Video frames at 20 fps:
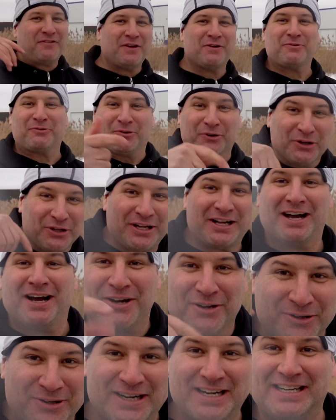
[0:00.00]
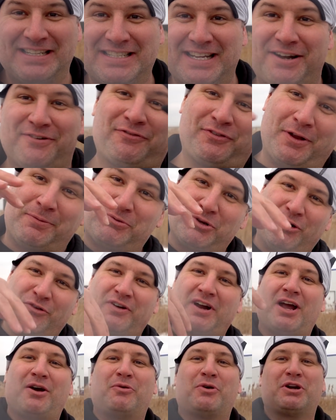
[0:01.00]
If he really got going and it didn't flipped
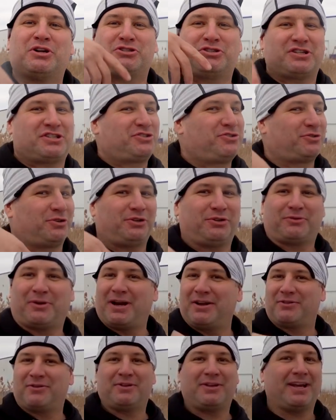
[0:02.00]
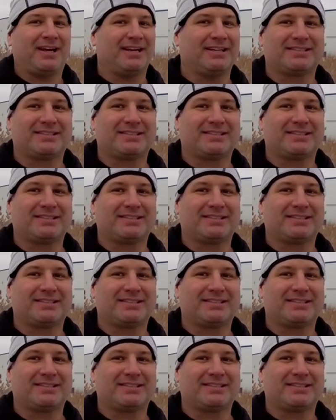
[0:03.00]
over, it would have just drilled right through the edge.